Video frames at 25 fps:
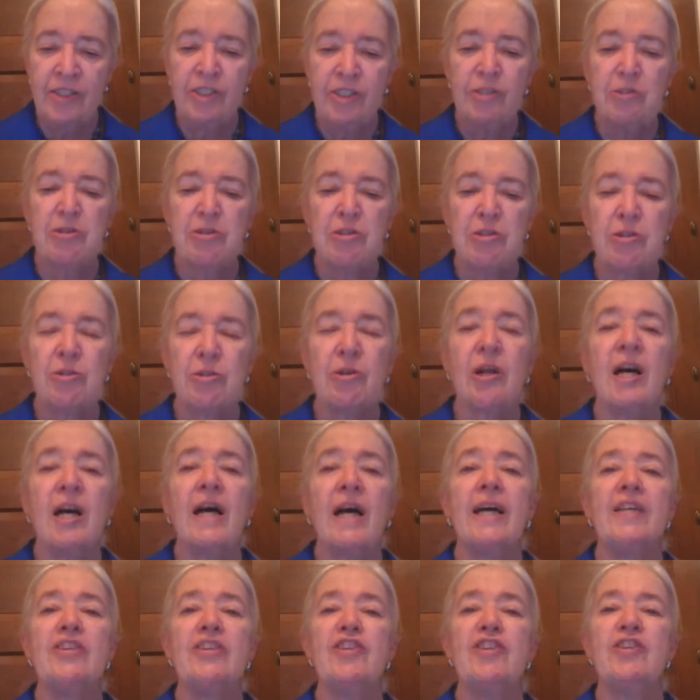You
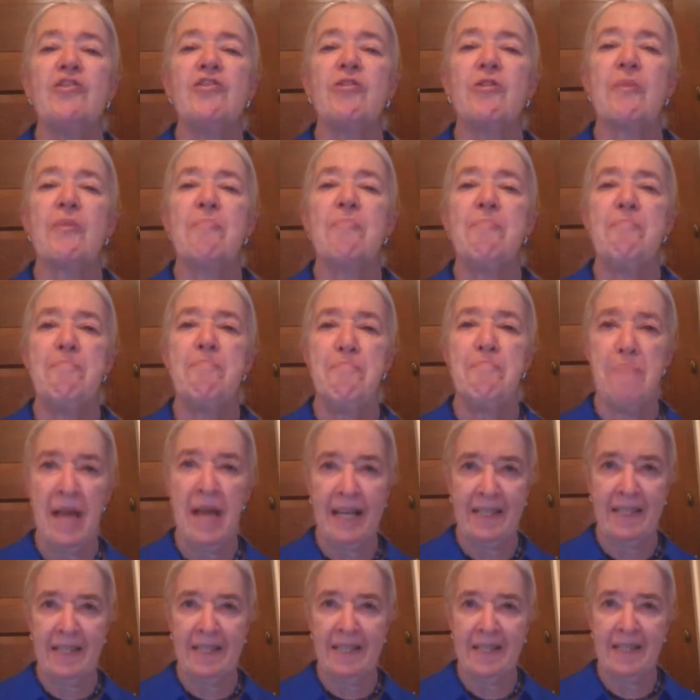tried your
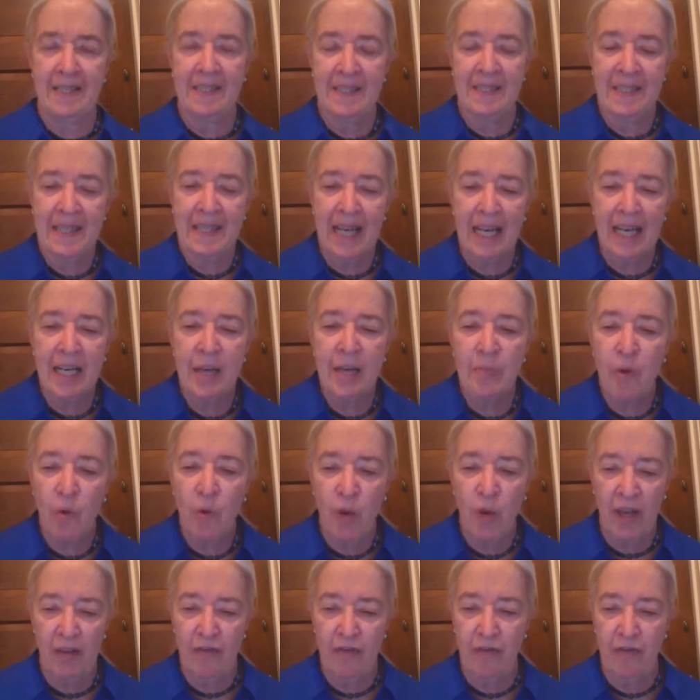best to get him
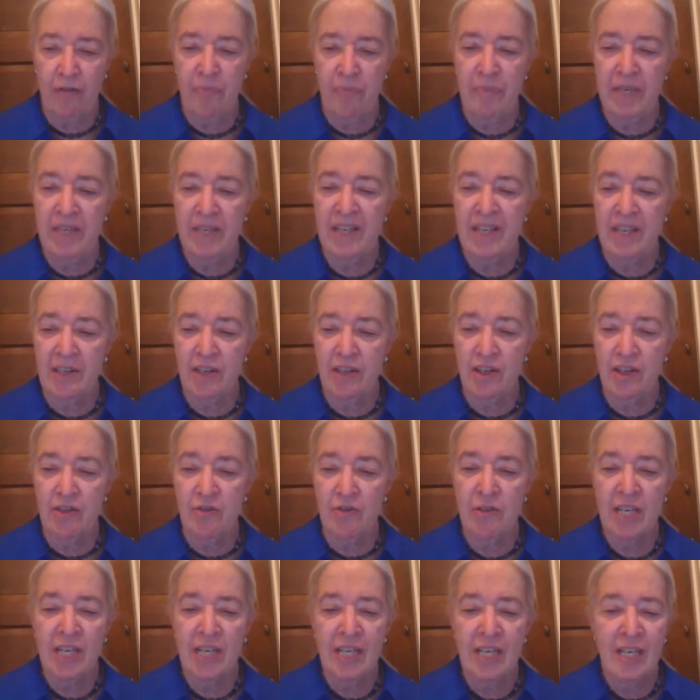away from me, didn't
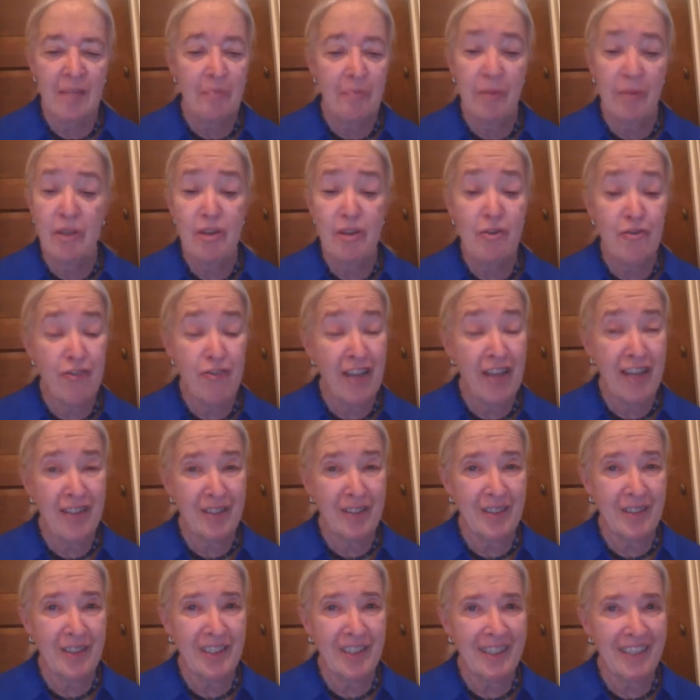you? But you
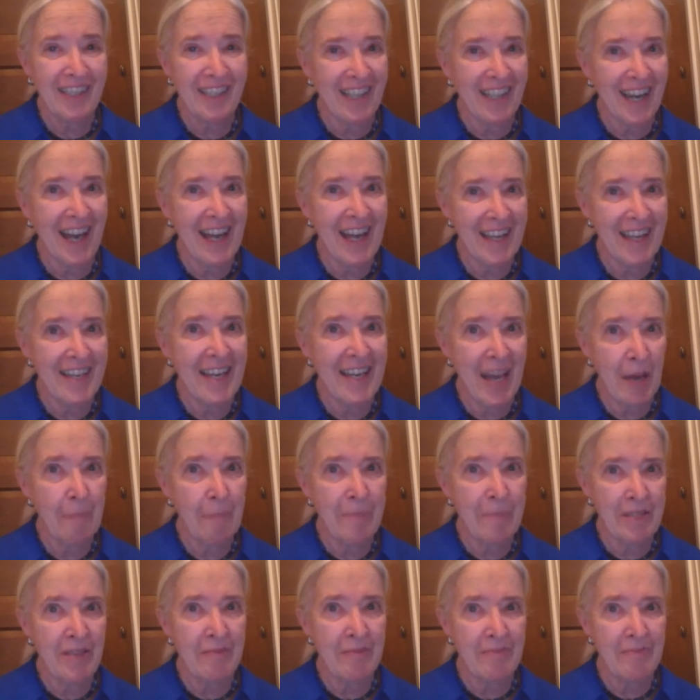failed, and I
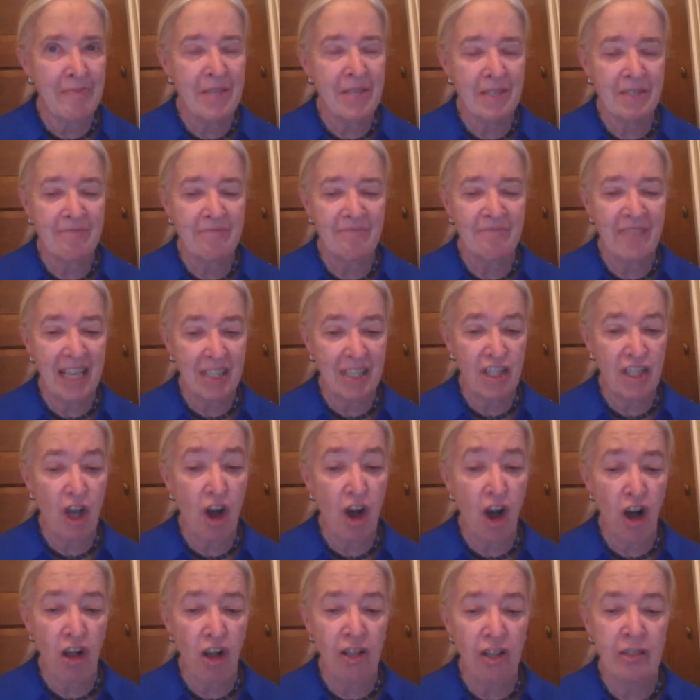kept him. That's
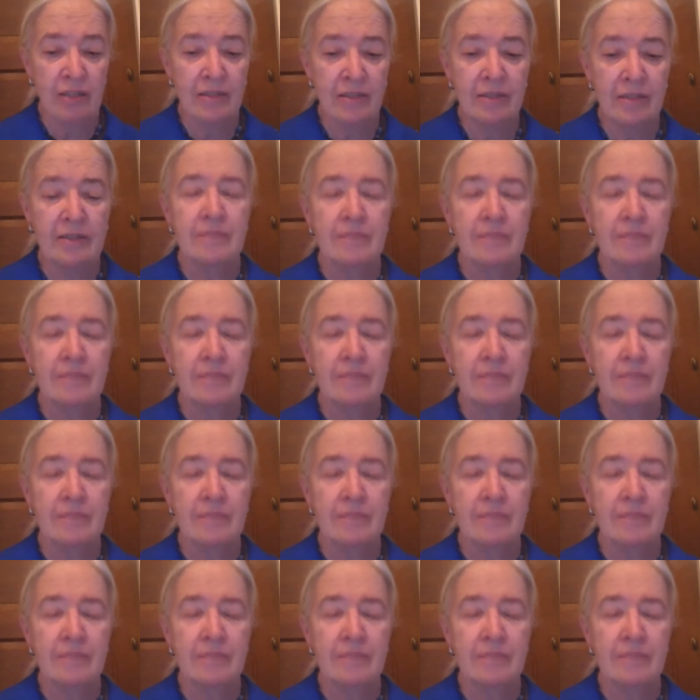all.